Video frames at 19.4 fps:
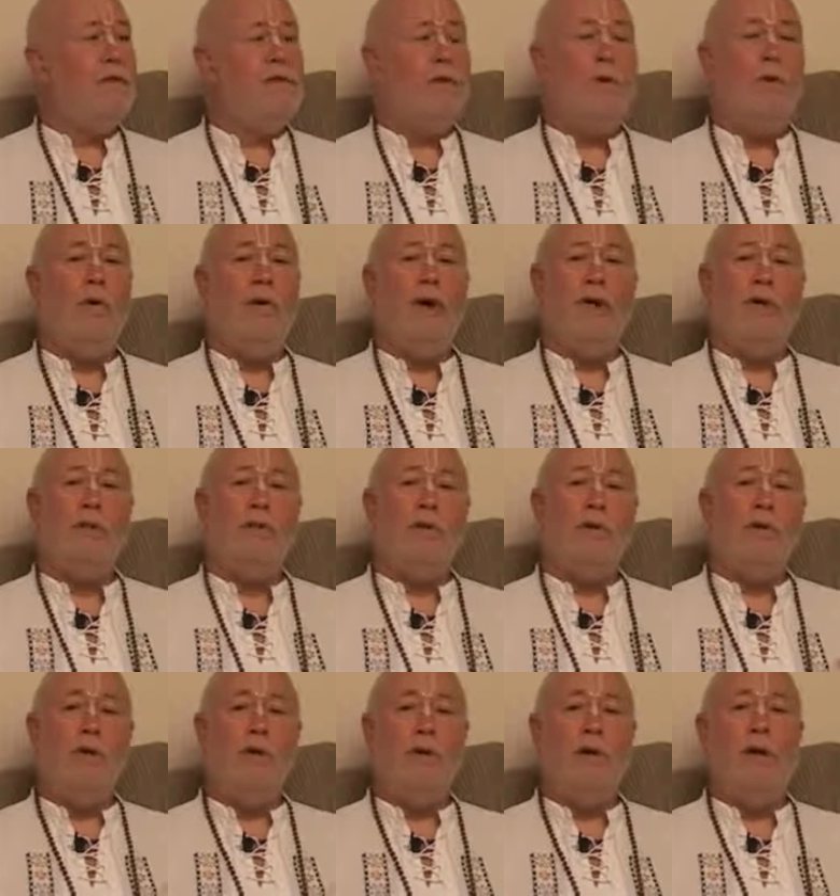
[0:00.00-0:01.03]
So as
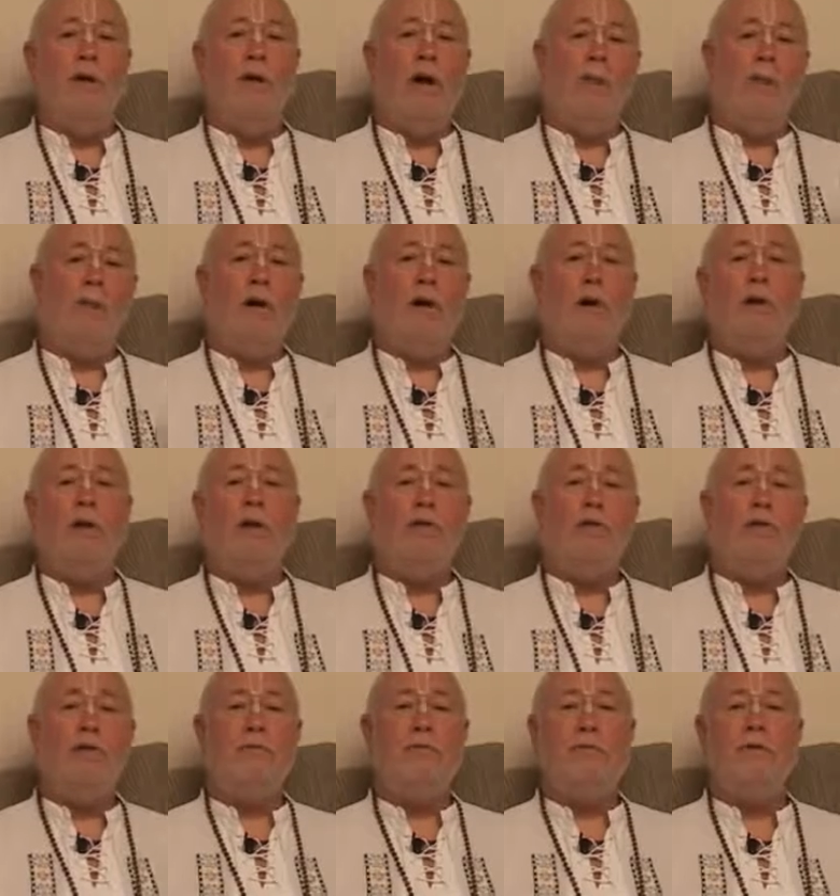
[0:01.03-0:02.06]
you clear up all
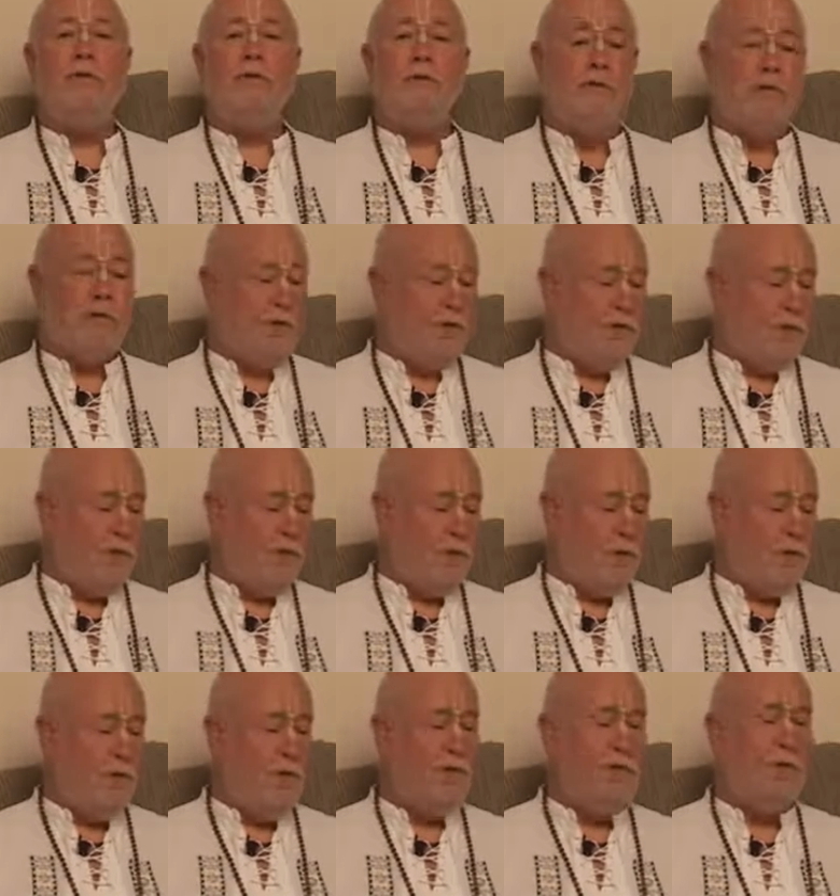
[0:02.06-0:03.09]
of these misunderstood
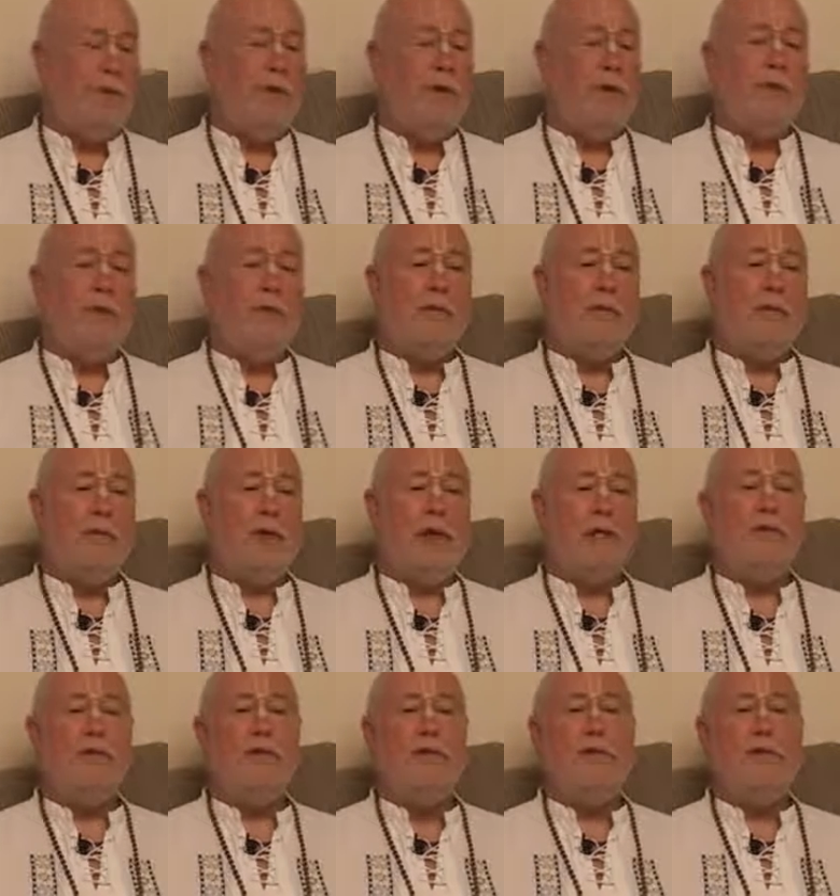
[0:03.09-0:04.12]
words, the
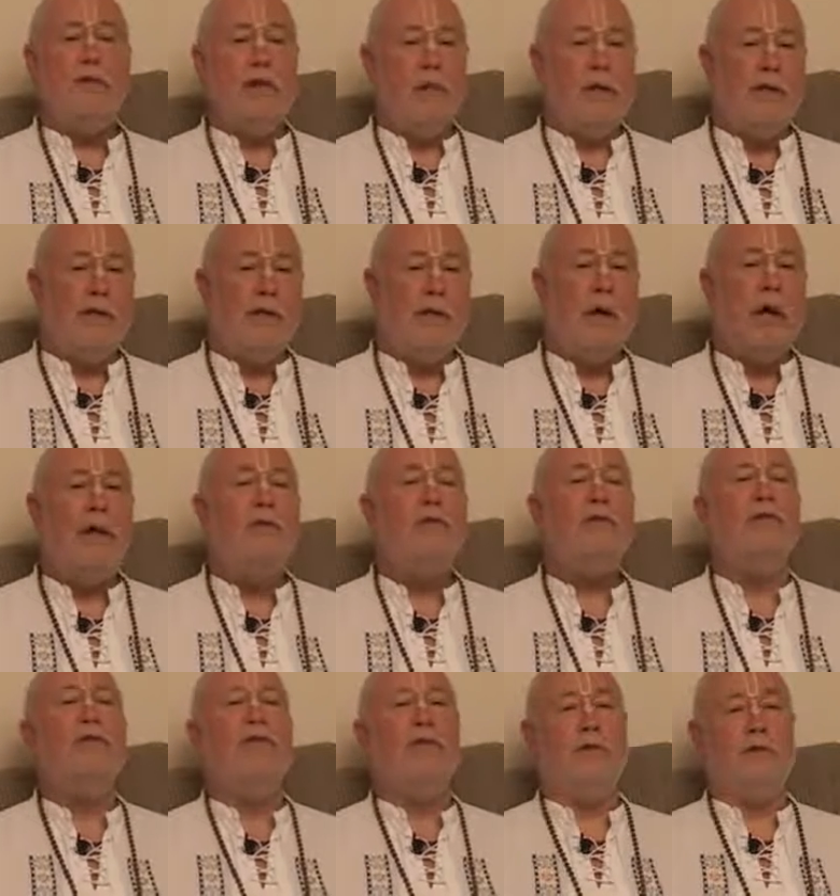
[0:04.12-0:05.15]
conscious, the
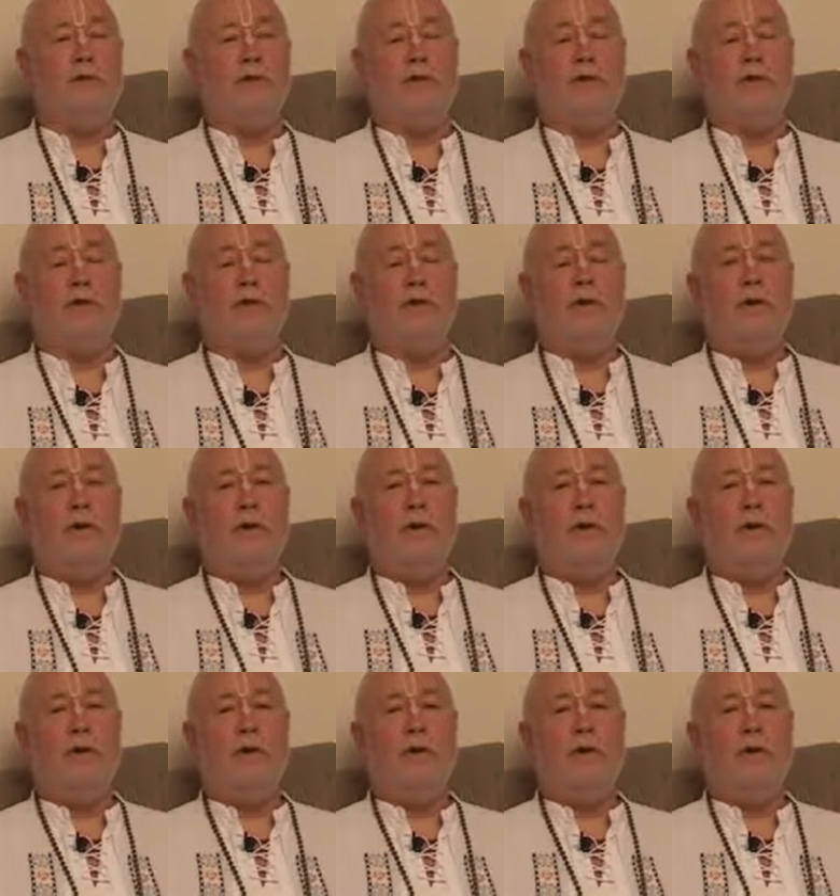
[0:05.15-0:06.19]
unconsciousness
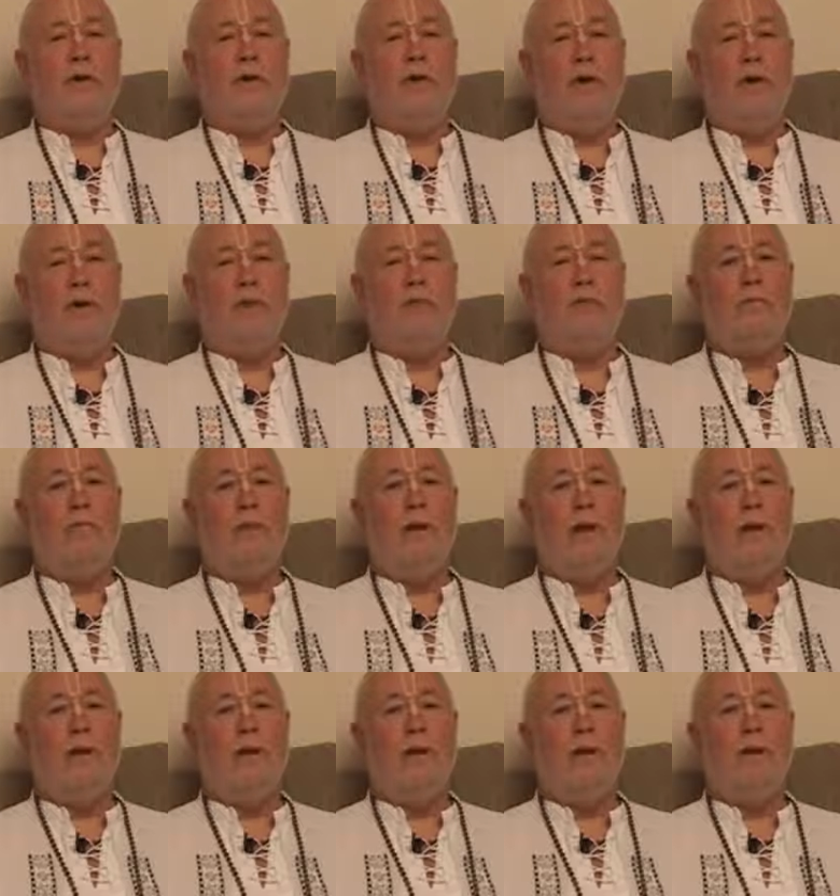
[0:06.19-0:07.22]
caused
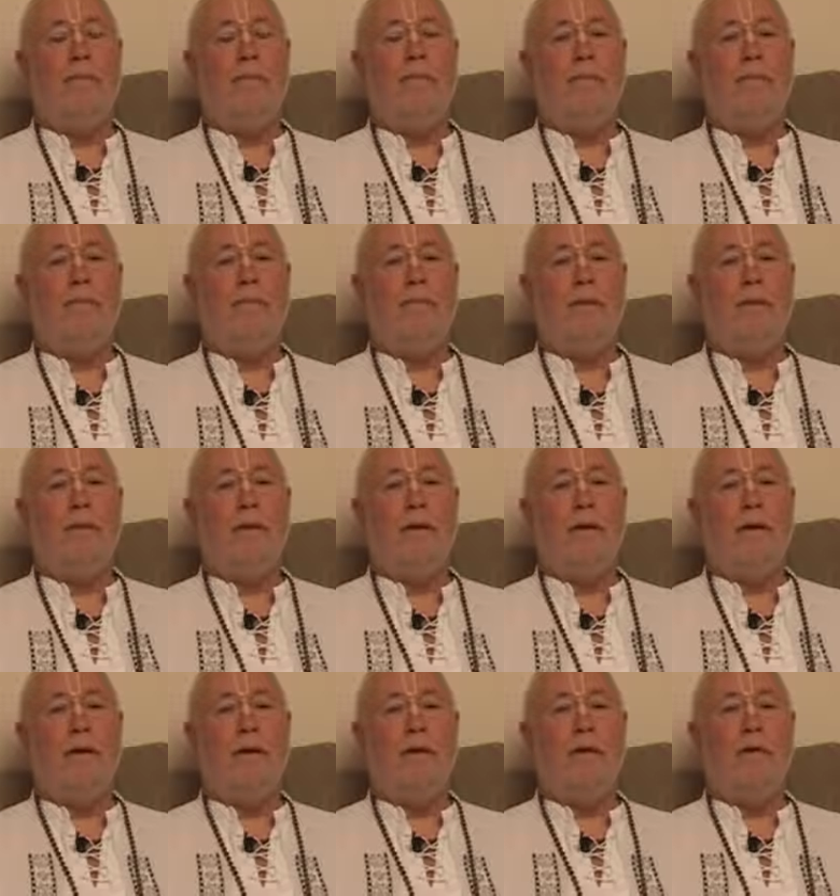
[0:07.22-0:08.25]
by them
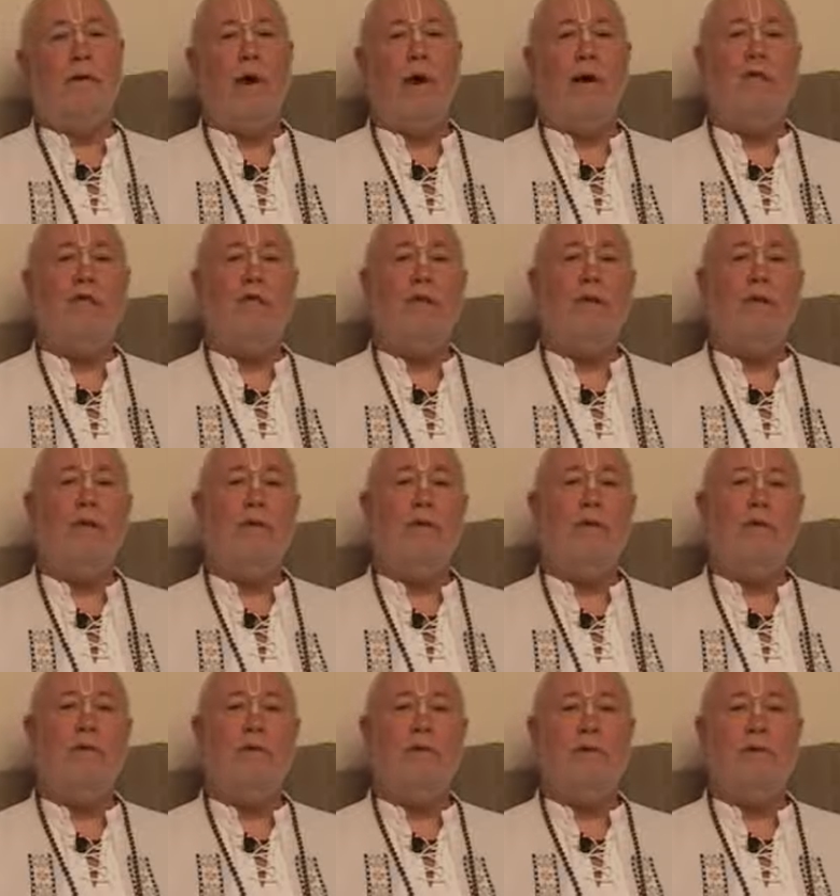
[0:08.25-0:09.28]

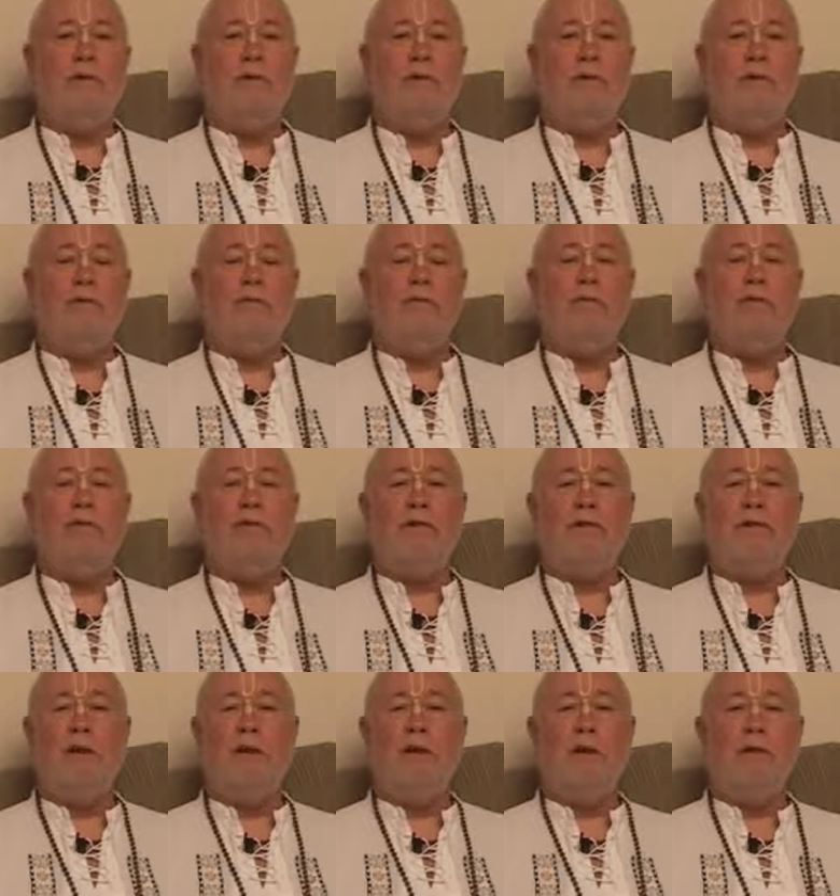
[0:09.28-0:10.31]
gradually
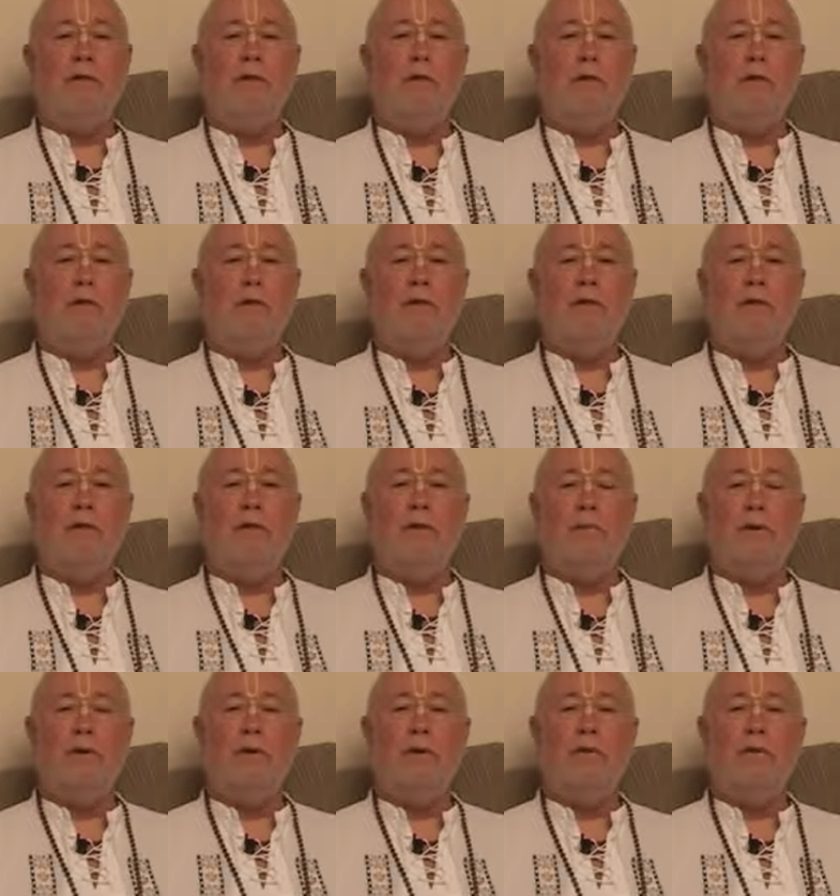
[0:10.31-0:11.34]
lifts and, and
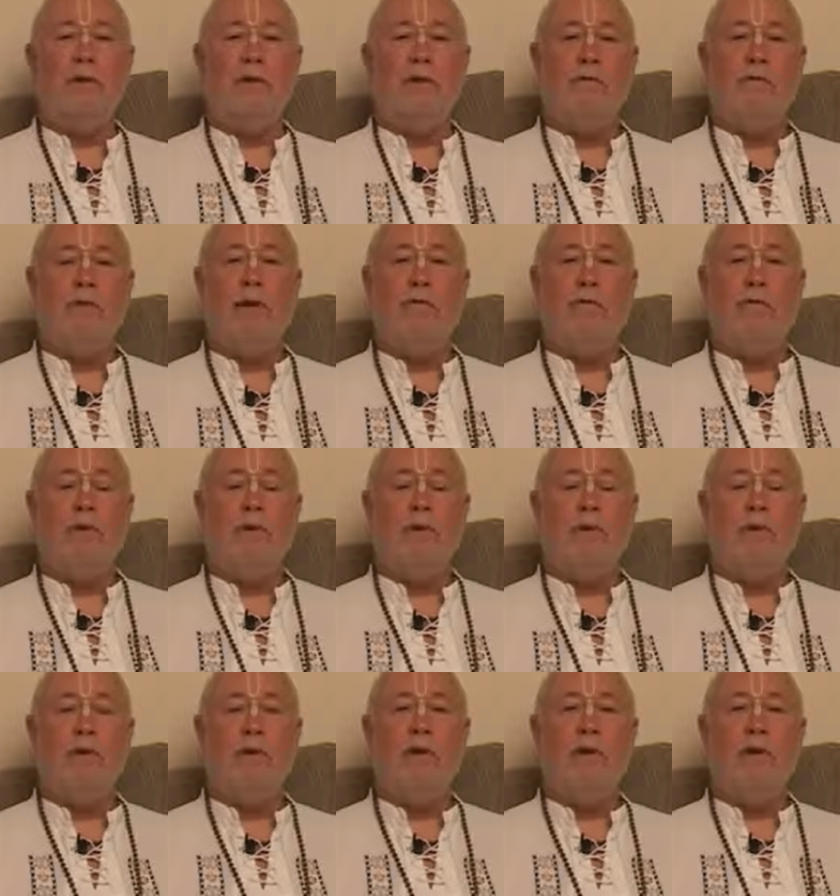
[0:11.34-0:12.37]
disappears and
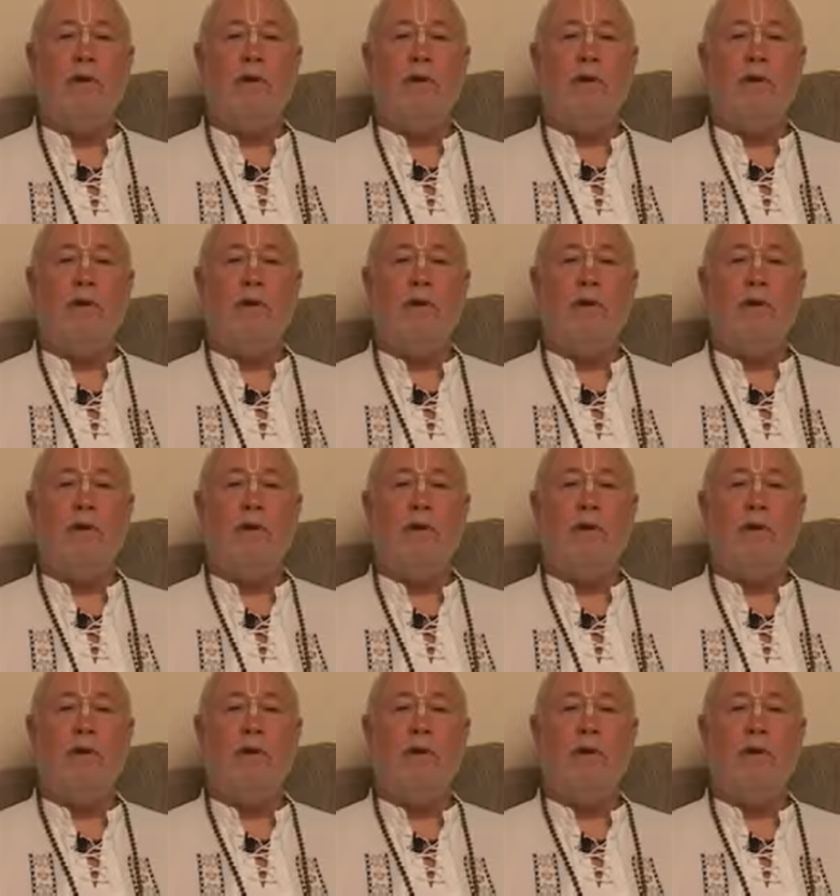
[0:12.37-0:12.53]
evaporates.